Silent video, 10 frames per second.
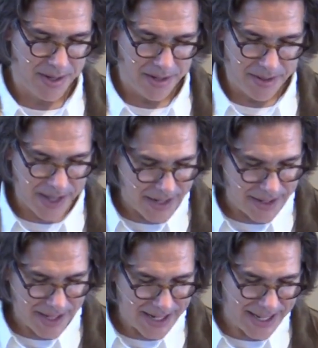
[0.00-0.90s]
That,
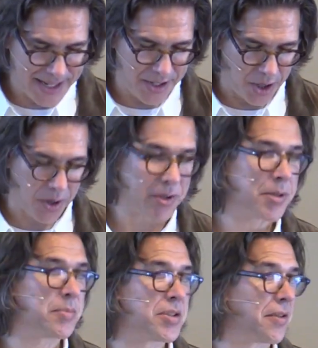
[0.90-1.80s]
that he called
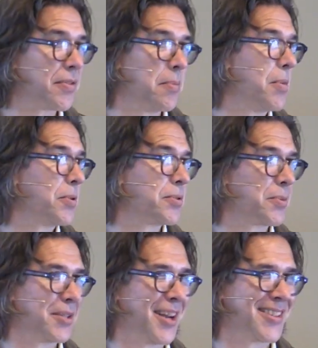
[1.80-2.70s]
himself the most
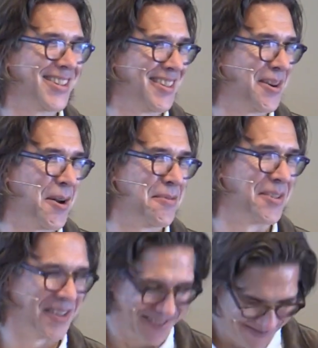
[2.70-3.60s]
reluctant convert.